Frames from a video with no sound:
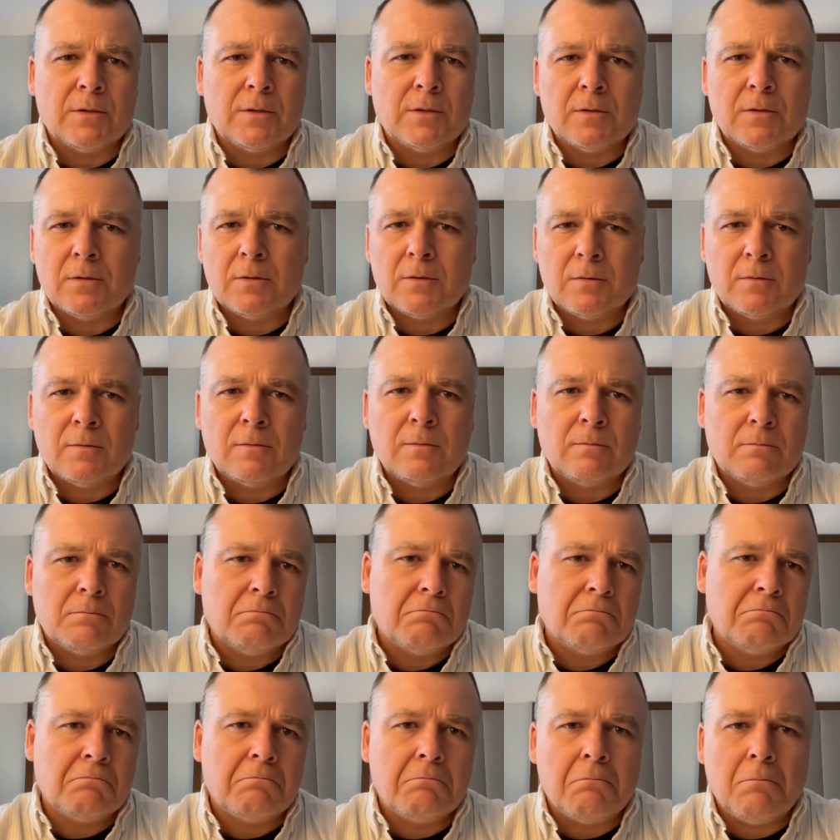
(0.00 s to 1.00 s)
is
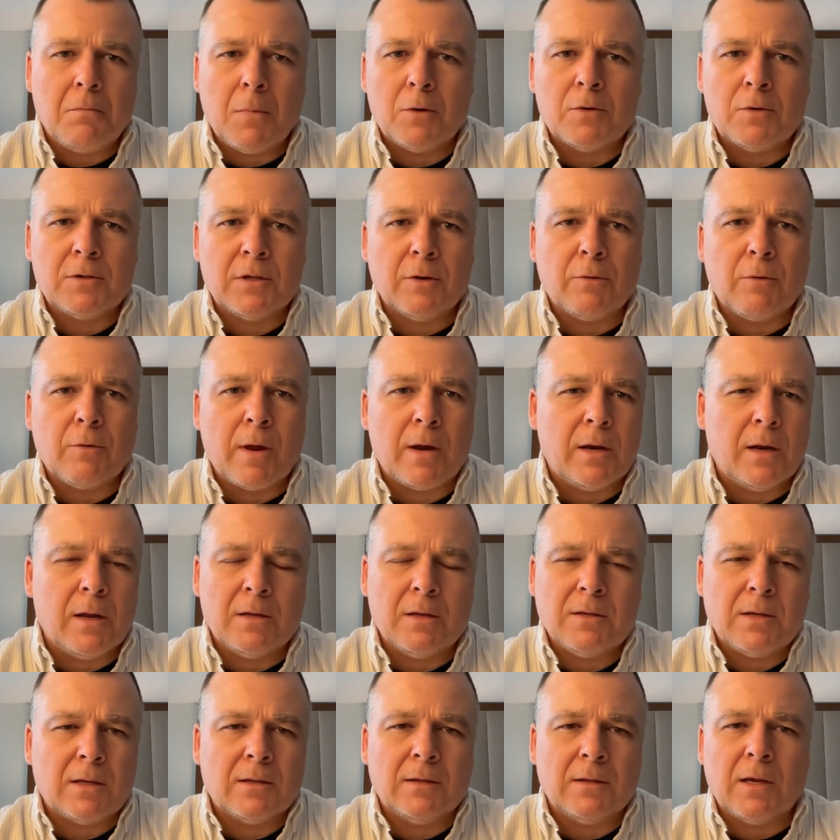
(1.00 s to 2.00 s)
mostly ready.
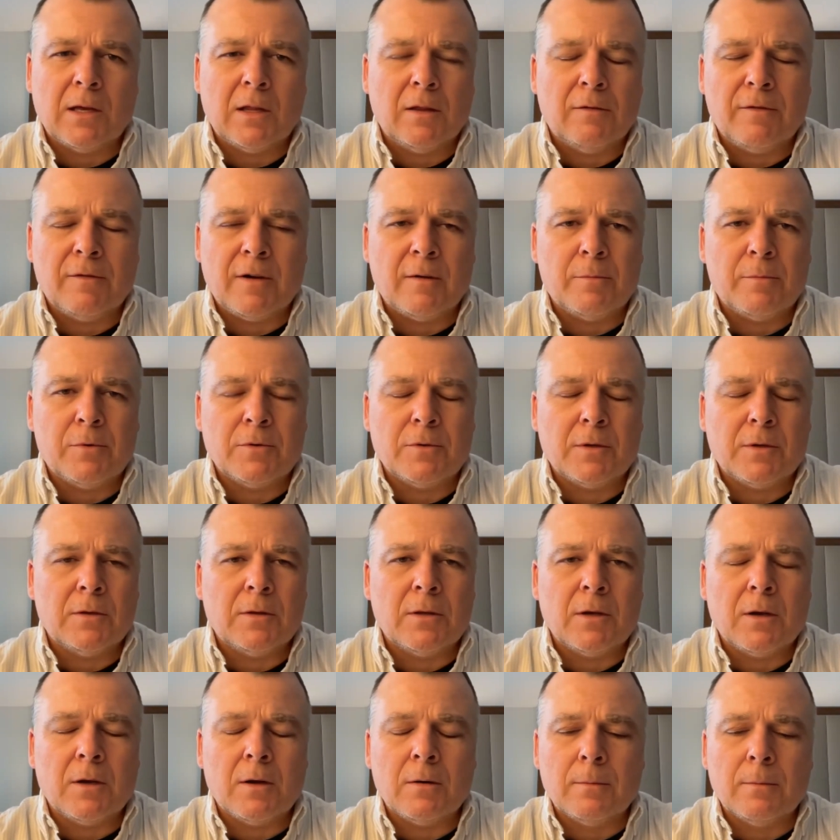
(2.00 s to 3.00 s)
It's like 95%
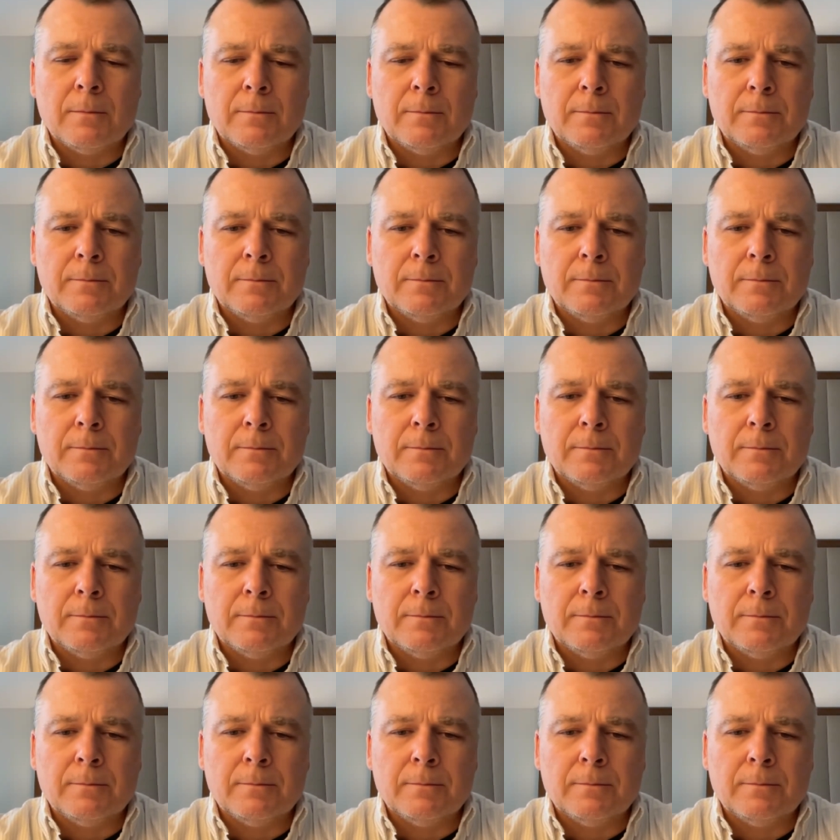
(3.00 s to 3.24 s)
there.